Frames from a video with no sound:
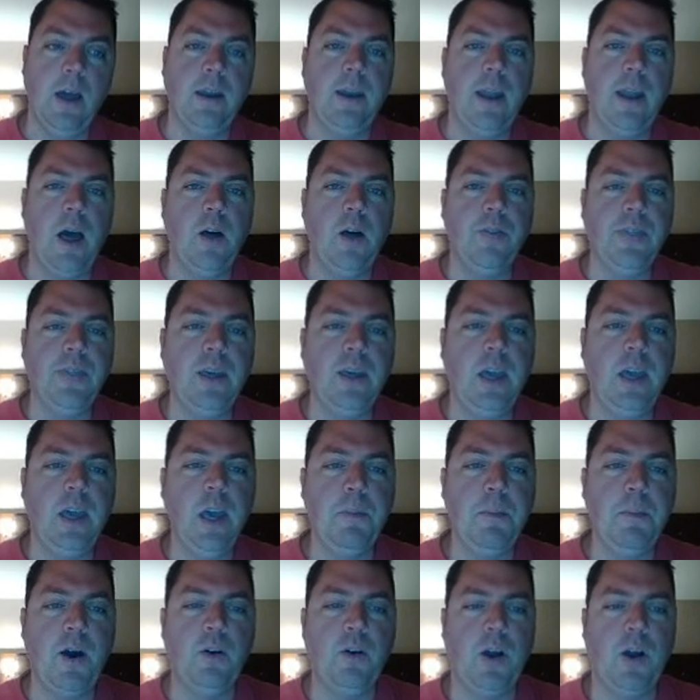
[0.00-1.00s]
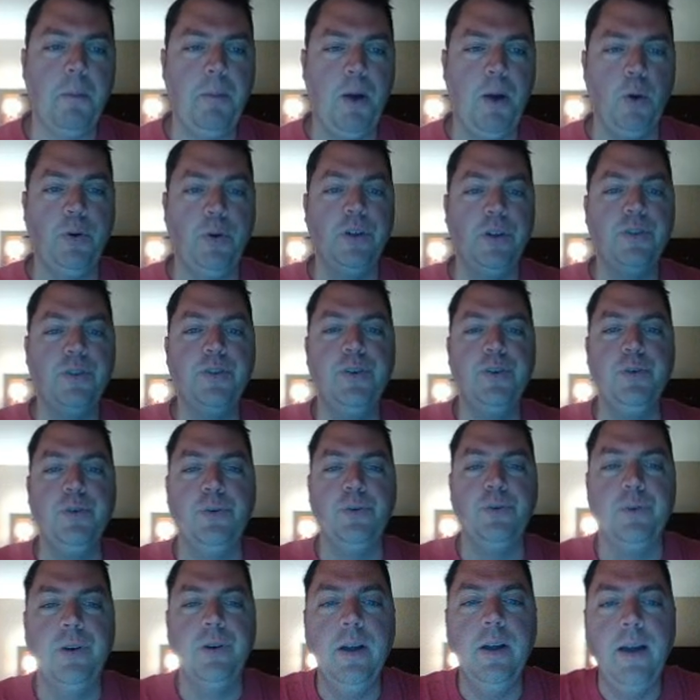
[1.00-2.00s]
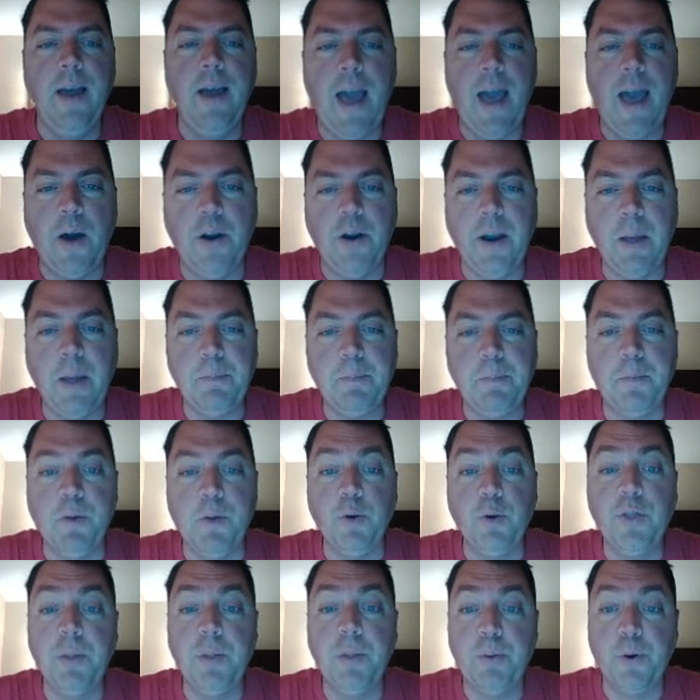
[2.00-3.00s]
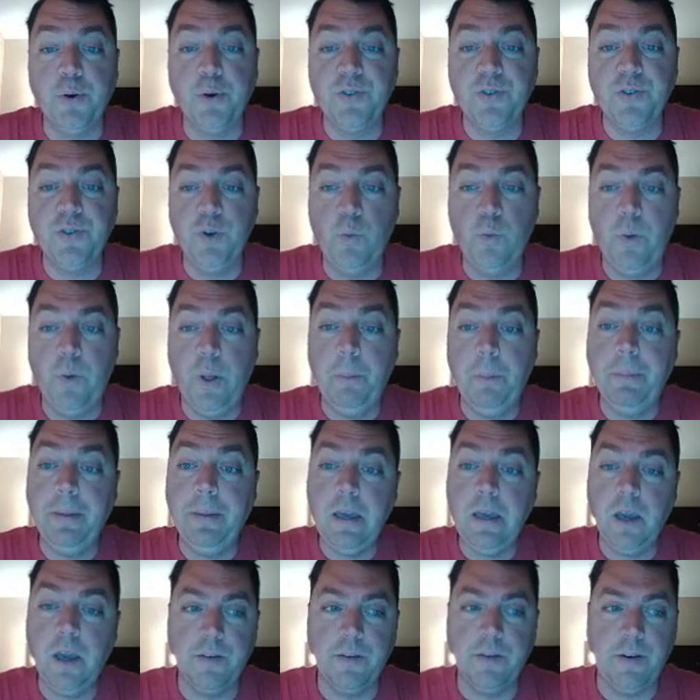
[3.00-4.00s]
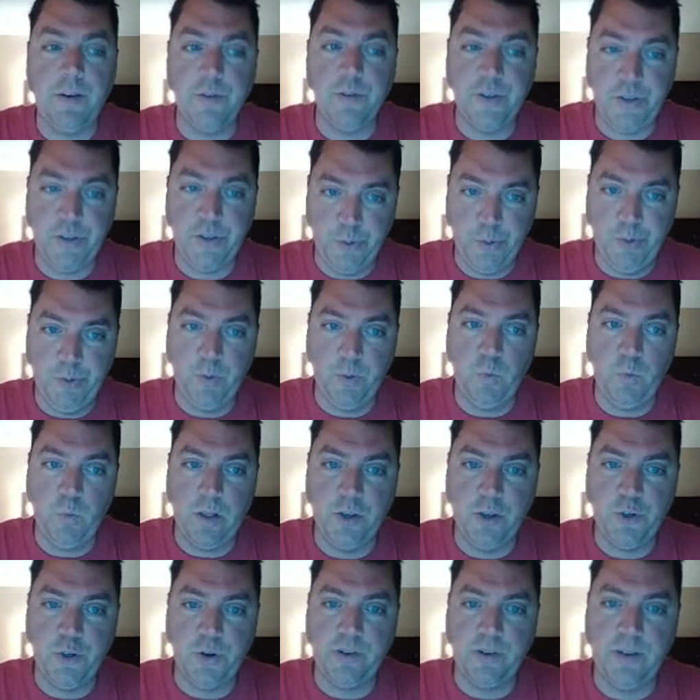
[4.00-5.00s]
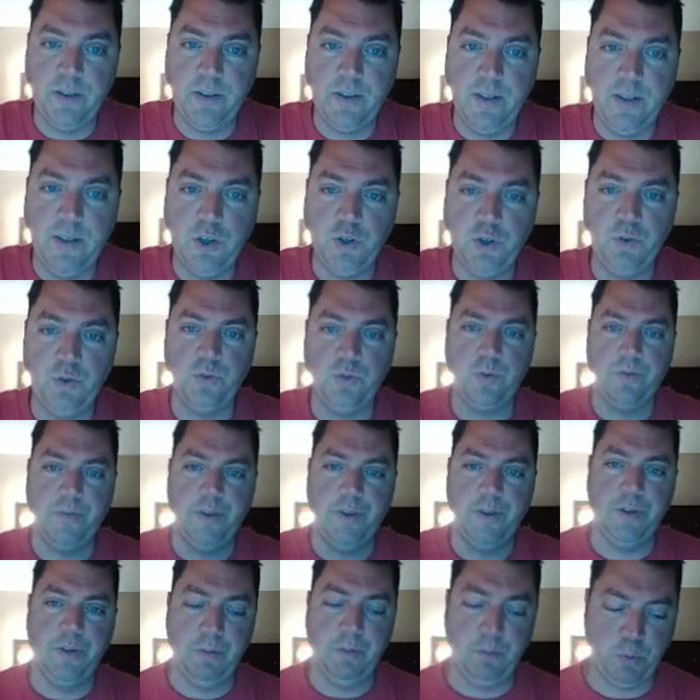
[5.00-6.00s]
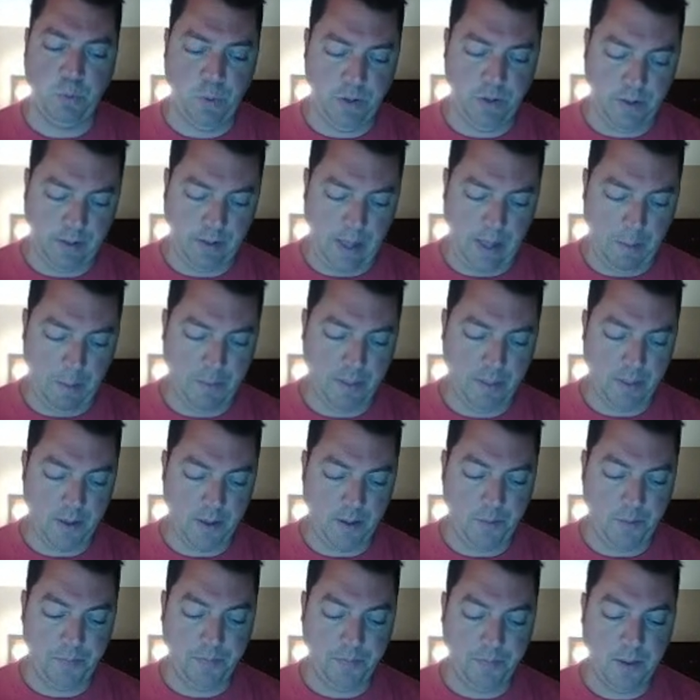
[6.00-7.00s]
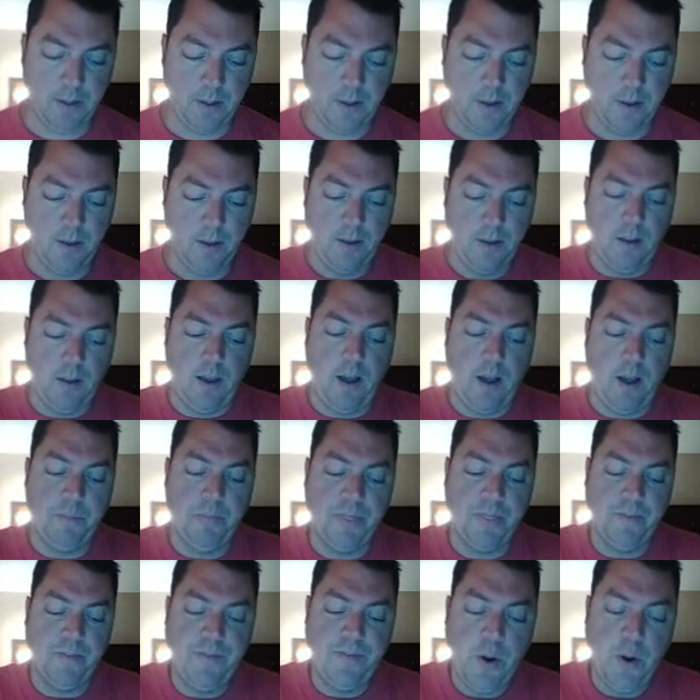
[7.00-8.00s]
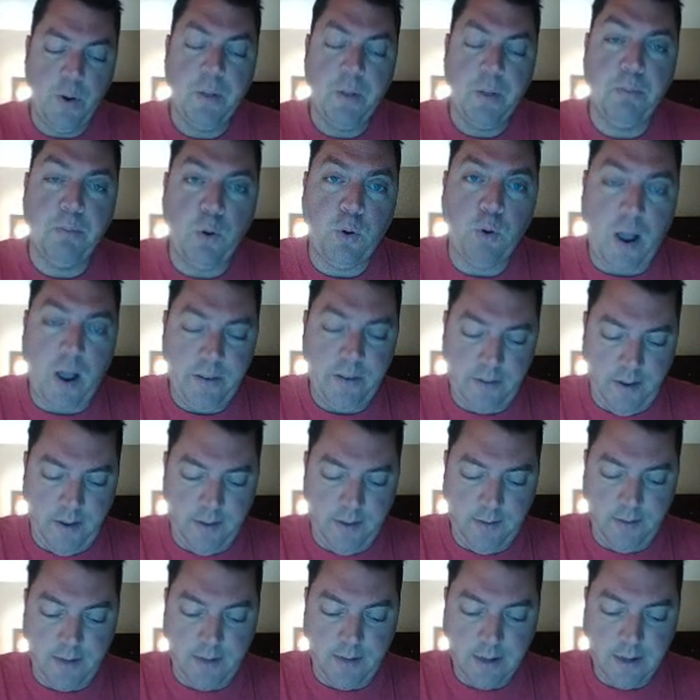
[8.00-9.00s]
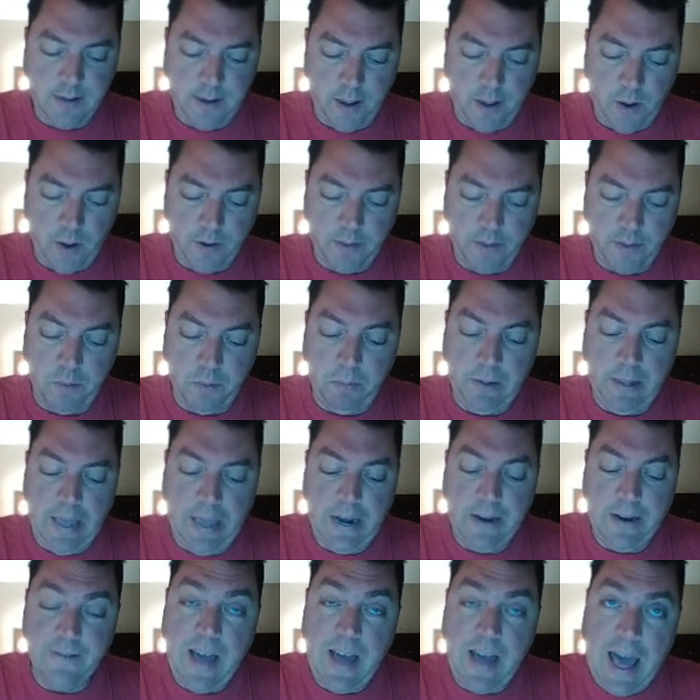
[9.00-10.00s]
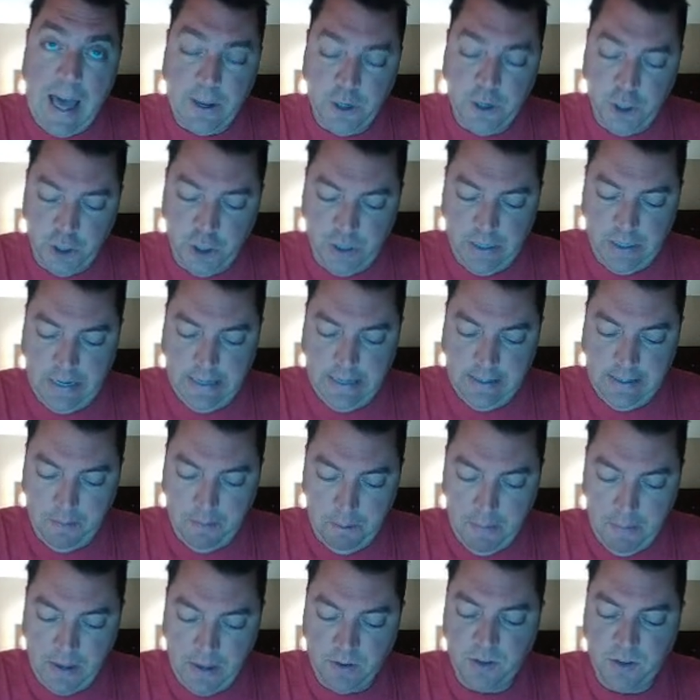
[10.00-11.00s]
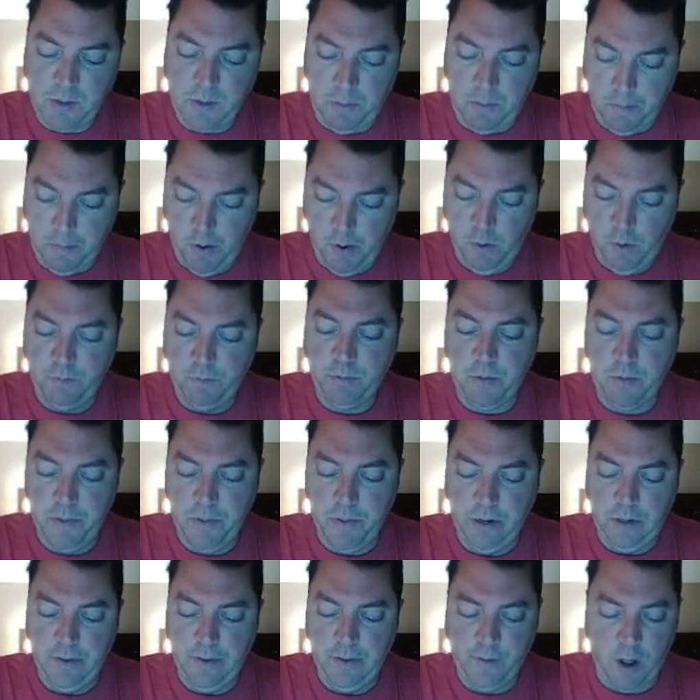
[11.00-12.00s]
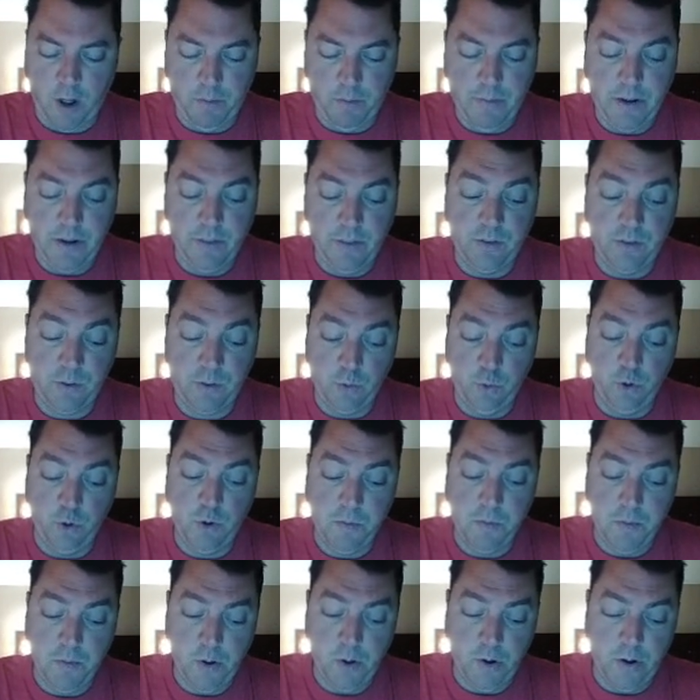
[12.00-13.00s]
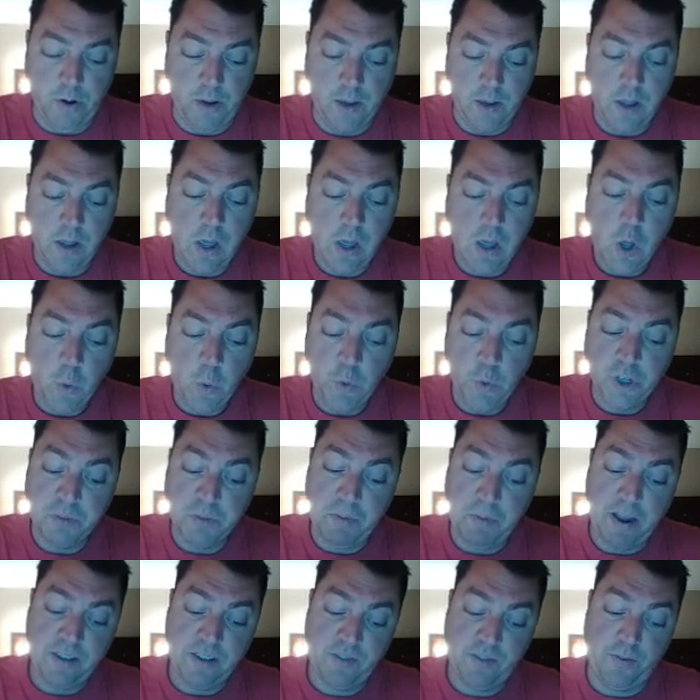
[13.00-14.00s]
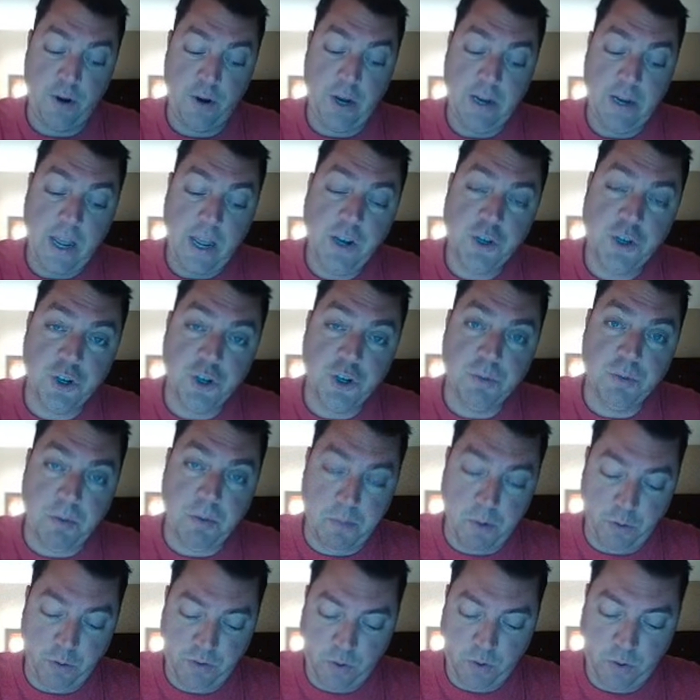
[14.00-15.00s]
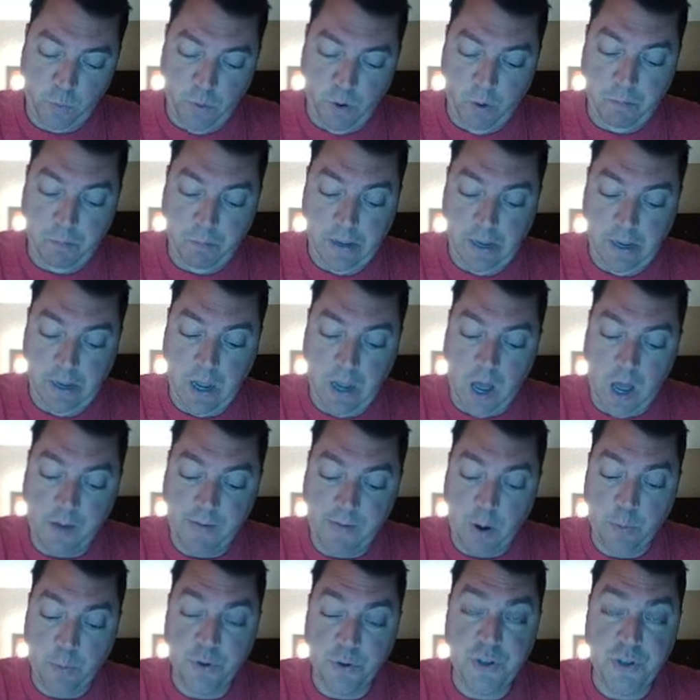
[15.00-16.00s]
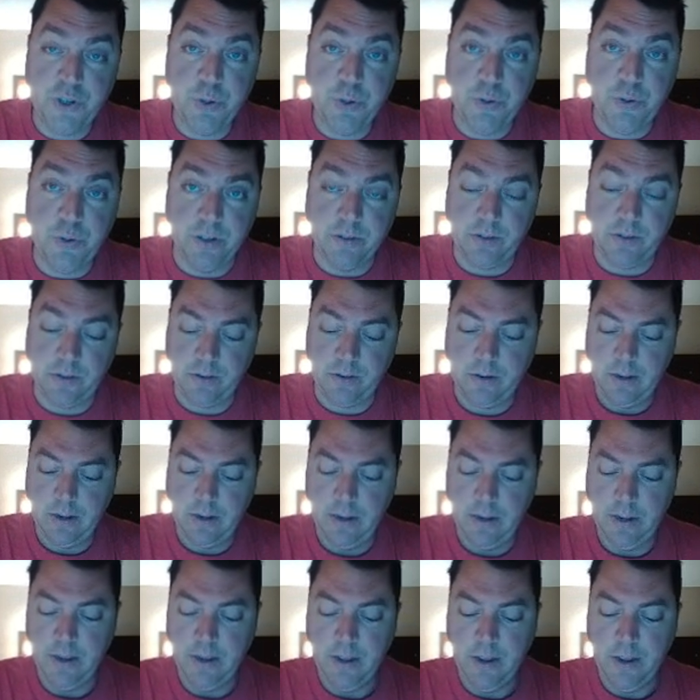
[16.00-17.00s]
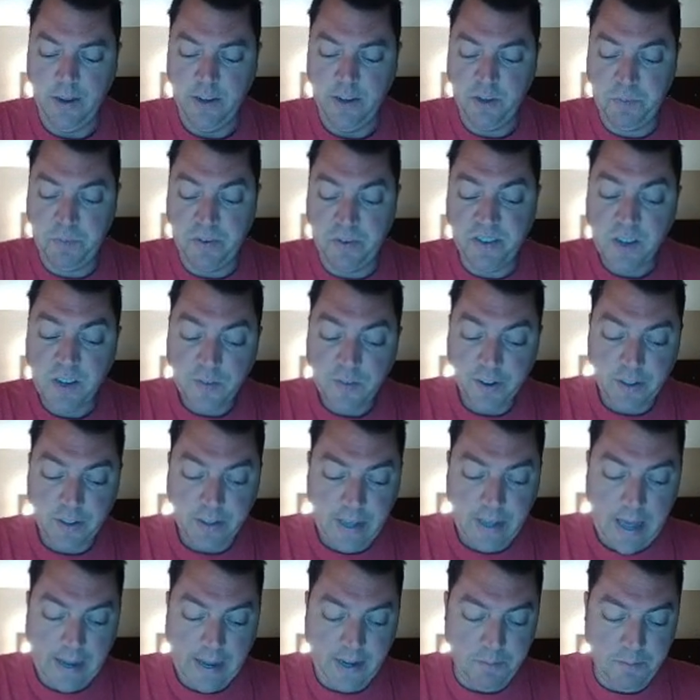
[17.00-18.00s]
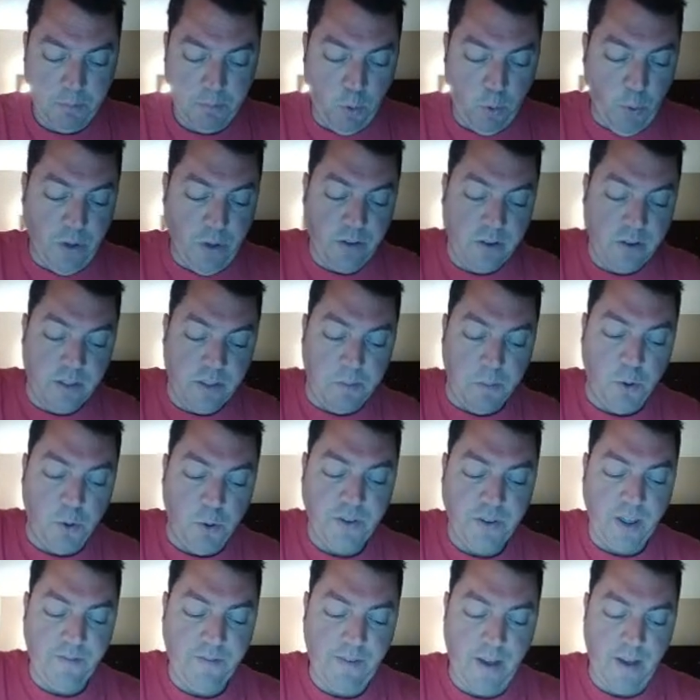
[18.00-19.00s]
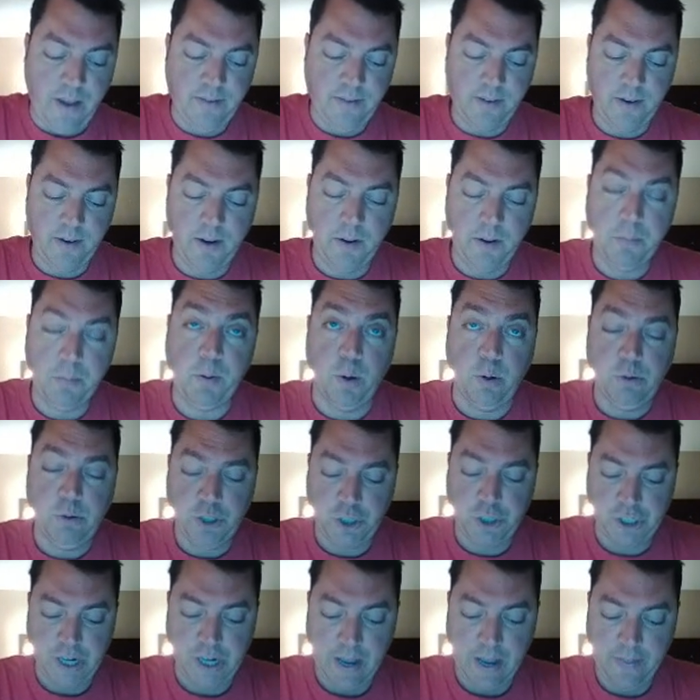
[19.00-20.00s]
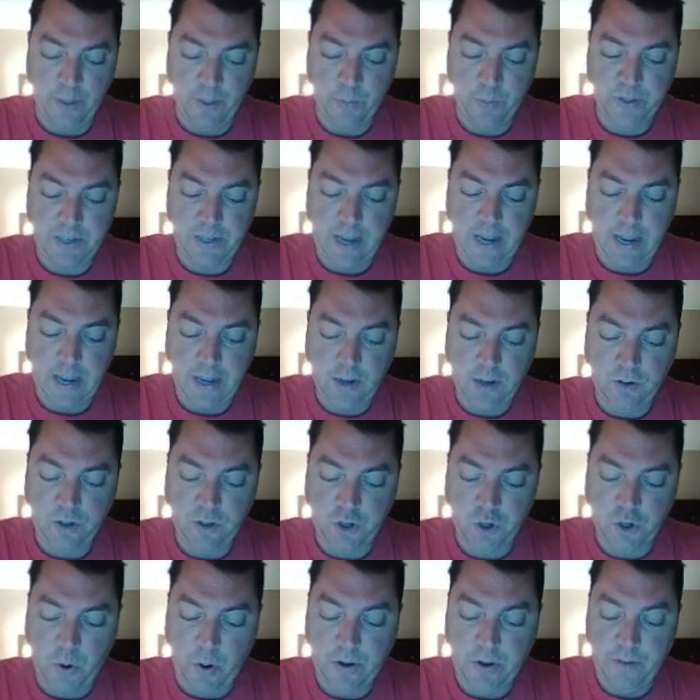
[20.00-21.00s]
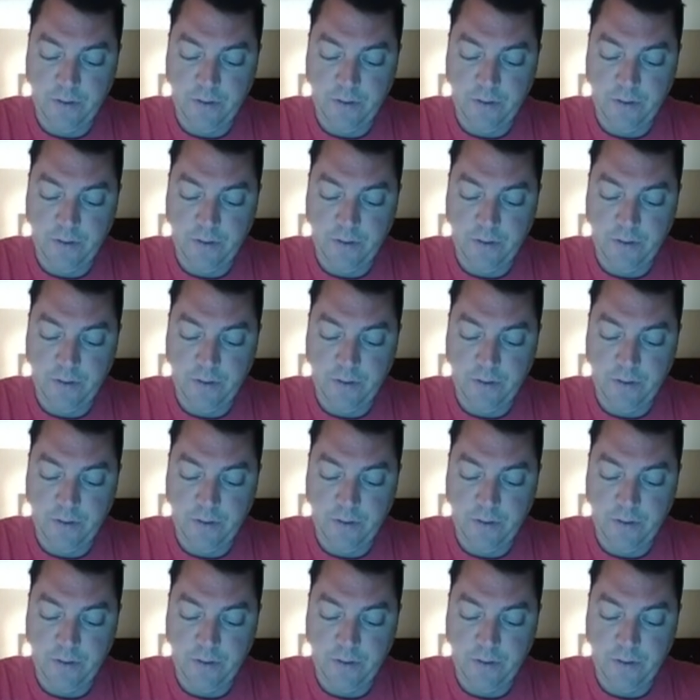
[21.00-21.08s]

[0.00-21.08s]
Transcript: Now, thinking about Component 2, how did I promote the personal well-being of every student while addressing the issues revealed in parental apathy? The very process detailed in the plan of action is meant to promote parental involvement in the school community, which by its very nature promotes the well-being of our students. Specifically, I can point to the multifaceted approach that was taken to try